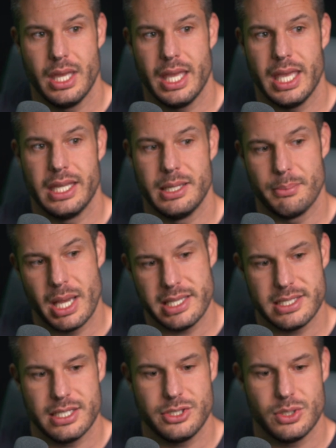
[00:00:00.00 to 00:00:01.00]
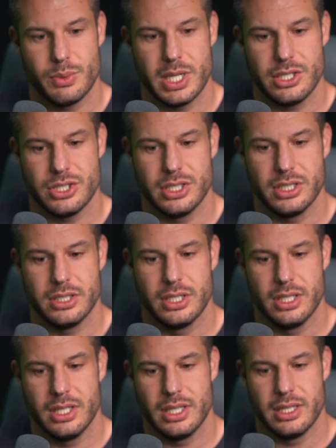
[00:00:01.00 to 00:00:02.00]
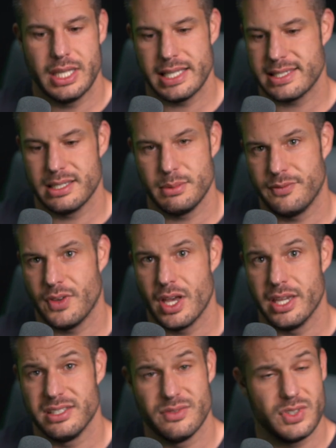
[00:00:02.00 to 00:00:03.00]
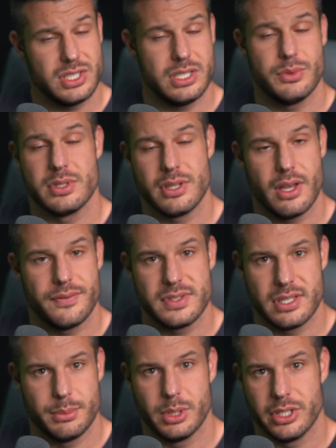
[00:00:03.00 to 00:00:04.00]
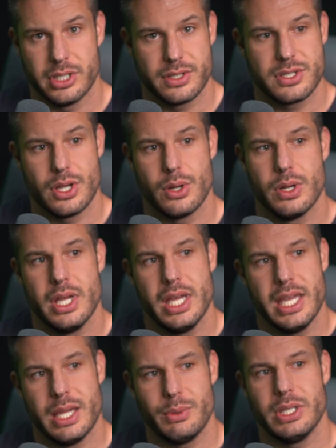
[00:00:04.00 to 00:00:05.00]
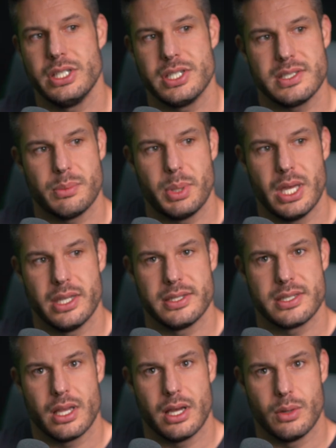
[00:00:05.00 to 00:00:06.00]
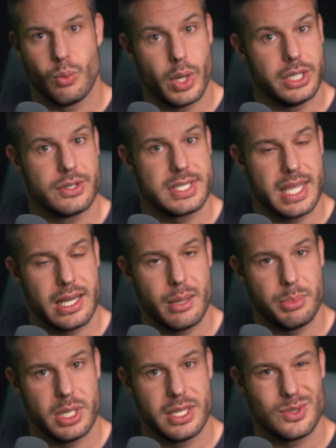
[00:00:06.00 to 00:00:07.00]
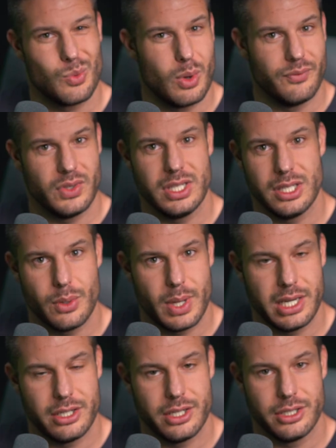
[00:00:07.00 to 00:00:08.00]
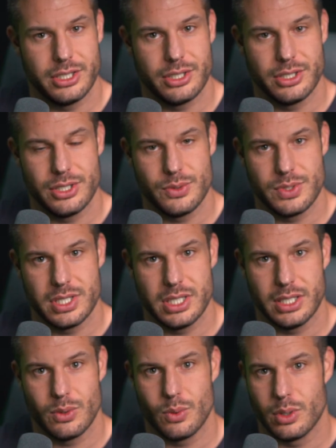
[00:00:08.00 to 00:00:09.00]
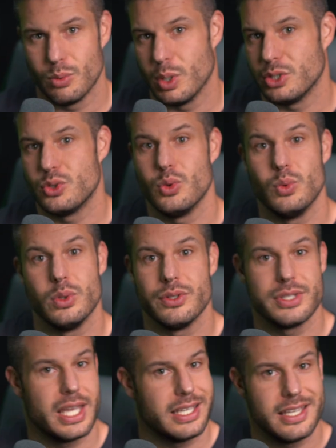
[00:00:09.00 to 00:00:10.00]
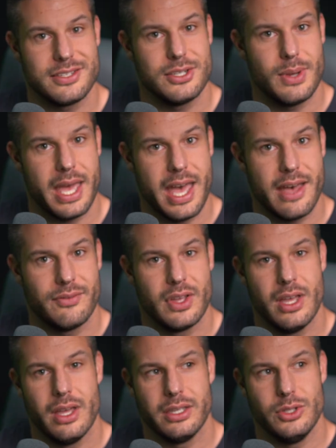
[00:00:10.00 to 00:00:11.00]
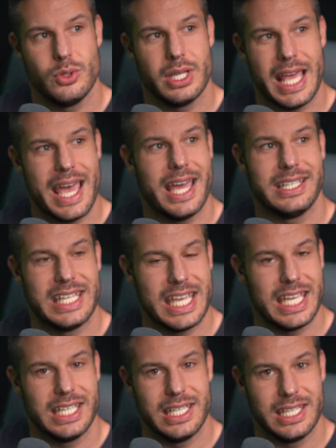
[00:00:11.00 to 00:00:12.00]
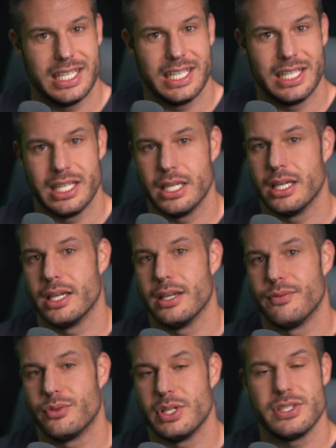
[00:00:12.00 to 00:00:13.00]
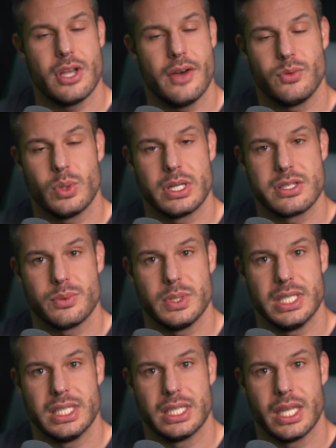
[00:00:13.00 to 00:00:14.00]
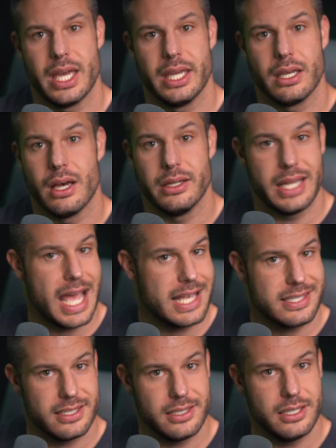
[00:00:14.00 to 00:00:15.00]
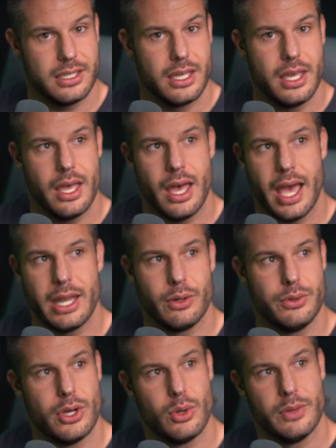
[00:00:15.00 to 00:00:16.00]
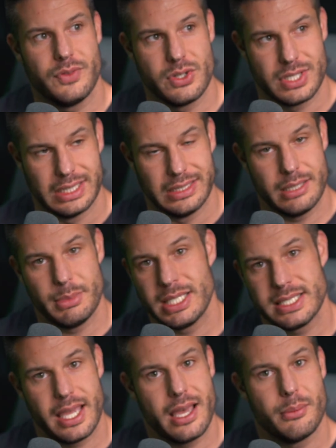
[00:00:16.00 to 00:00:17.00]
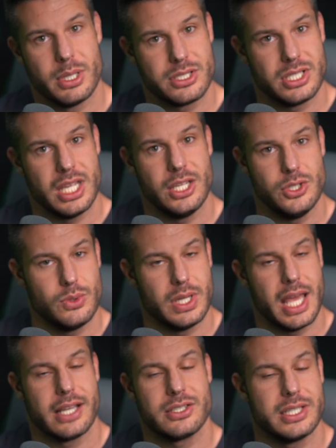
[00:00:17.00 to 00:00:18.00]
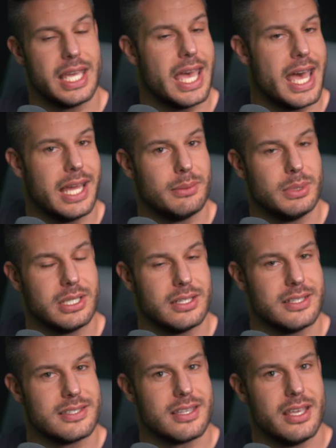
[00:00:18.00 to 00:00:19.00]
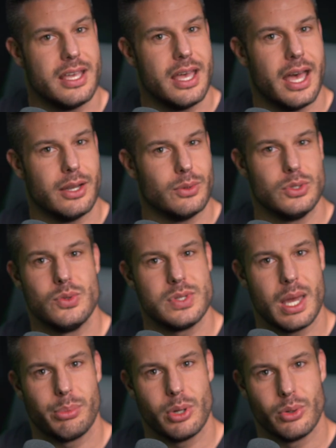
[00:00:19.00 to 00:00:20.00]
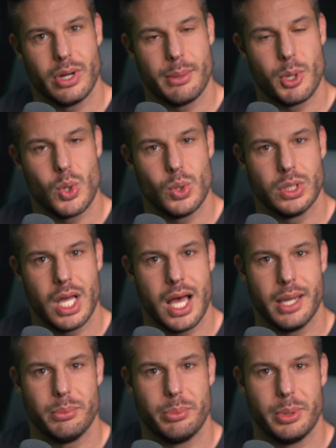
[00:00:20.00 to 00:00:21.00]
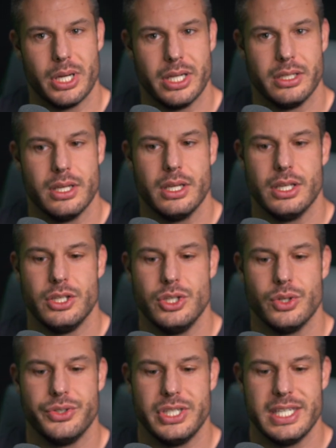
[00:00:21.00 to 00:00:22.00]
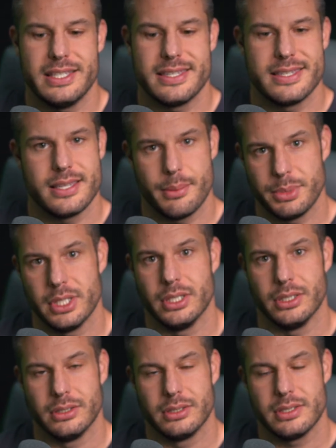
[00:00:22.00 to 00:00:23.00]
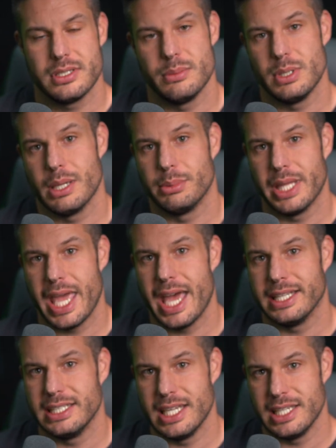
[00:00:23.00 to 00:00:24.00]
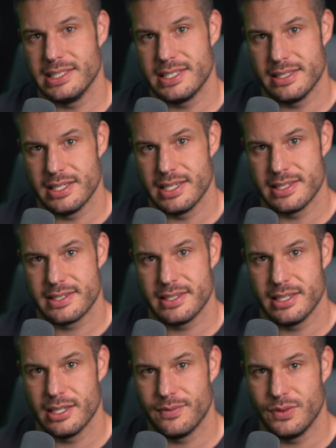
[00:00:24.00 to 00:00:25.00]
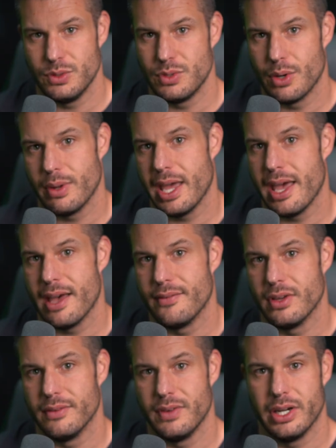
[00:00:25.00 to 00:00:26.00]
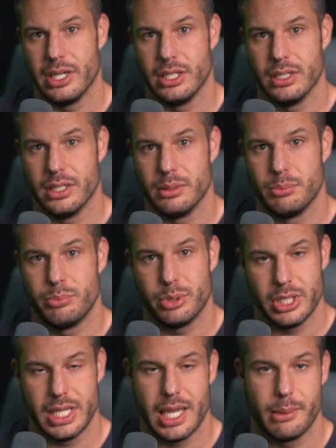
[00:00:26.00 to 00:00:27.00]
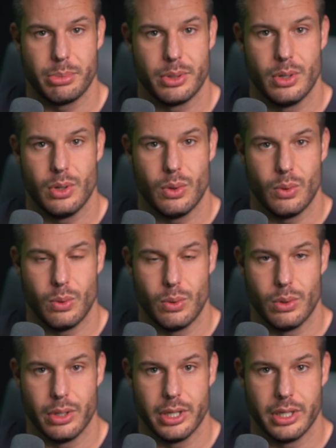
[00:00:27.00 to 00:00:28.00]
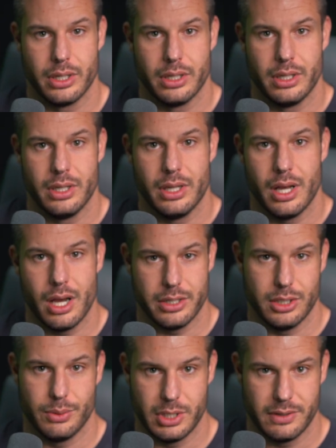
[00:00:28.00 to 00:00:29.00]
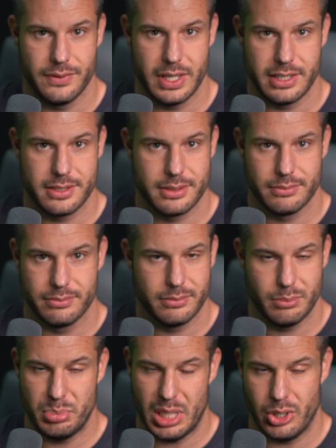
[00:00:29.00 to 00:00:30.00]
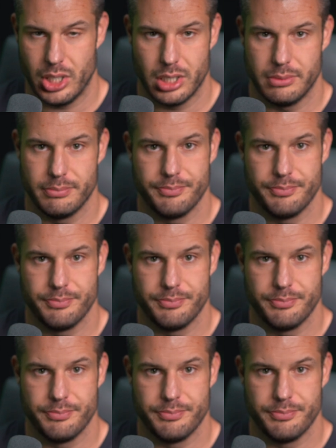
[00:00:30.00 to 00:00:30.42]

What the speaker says: And in my situation, that's going to be fine. DaVinci Resolve's similar. So it really just depends on what your setup is, what video editor you're using, or what tools I guess you have. You could add gain in a free software suite like Audacity. I don't know if there's a limit to how much gain you can actually add because I don't use that program a whole lot, but you'll need something to be able to add gain to this if you don't have a very good preamp or audio interface, period.